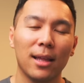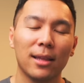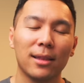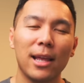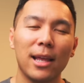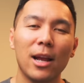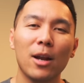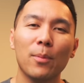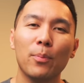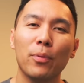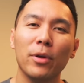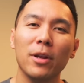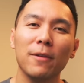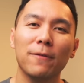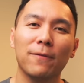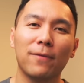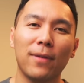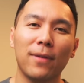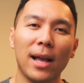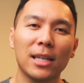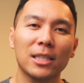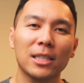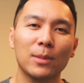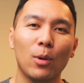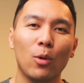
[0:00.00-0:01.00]
They're pretty
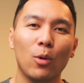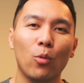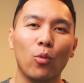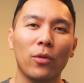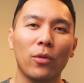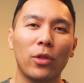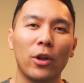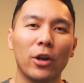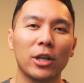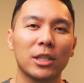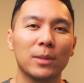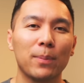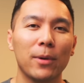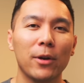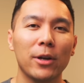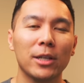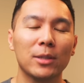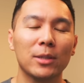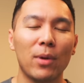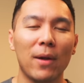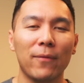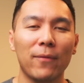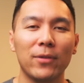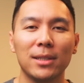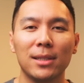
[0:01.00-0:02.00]
flexible with their experience
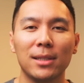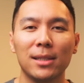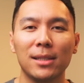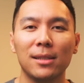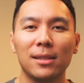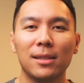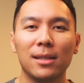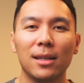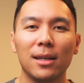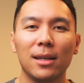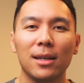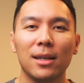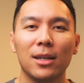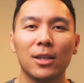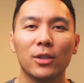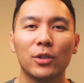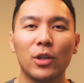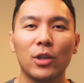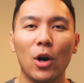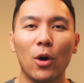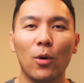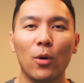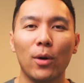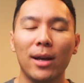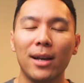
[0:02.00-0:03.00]
preferences,
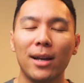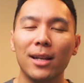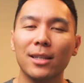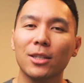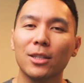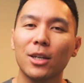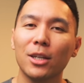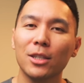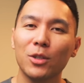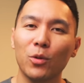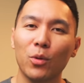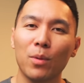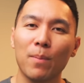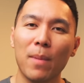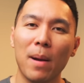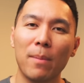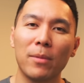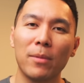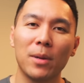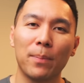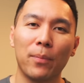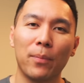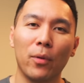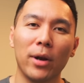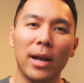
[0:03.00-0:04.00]
so it is good to remember
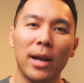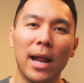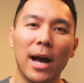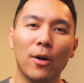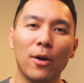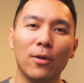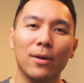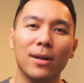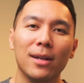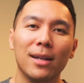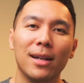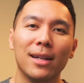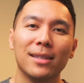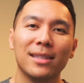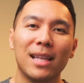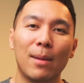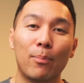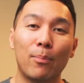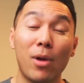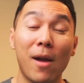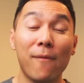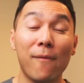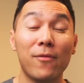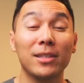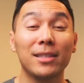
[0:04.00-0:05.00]
to point out
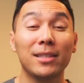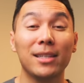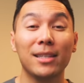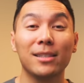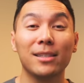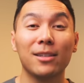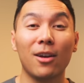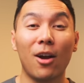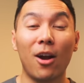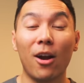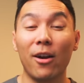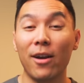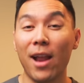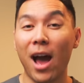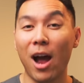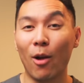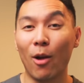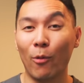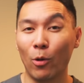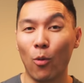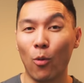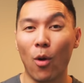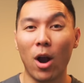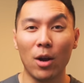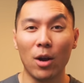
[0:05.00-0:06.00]
that preferences are not
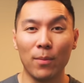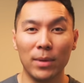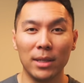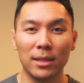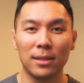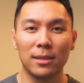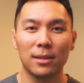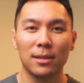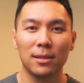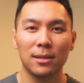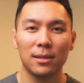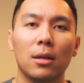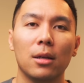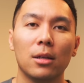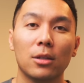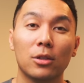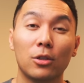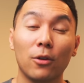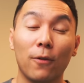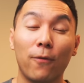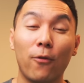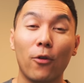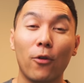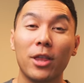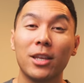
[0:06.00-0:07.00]
requirements.
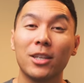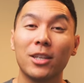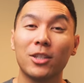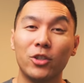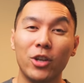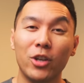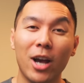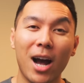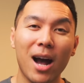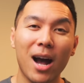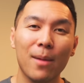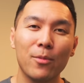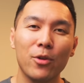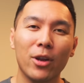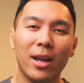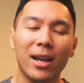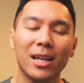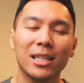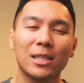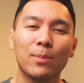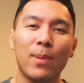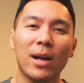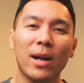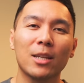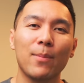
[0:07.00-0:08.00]
So for this job, you can
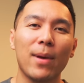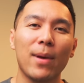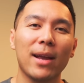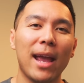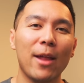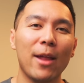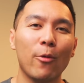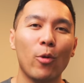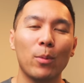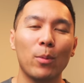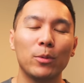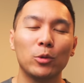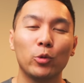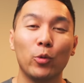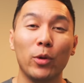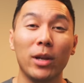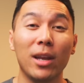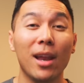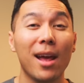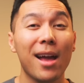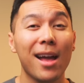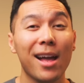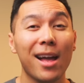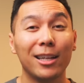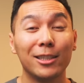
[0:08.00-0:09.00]
expect to make anywhere
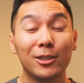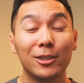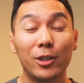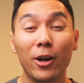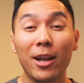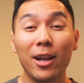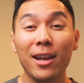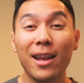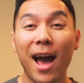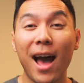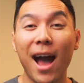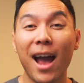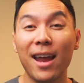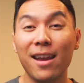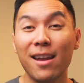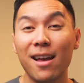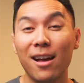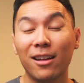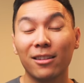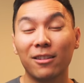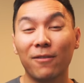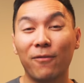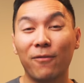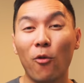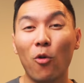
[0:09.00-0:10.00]
between $39
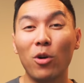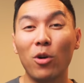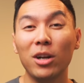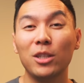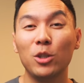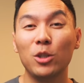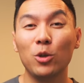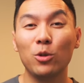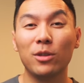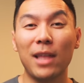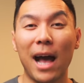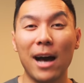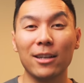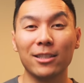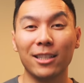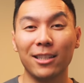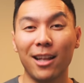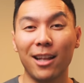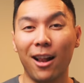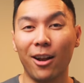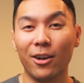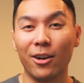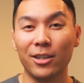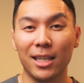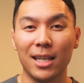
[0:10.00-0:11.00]
to
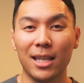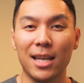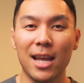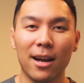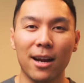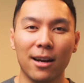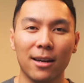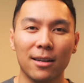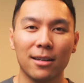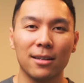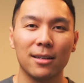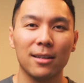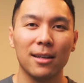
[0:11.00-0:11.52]
$42,000 a year.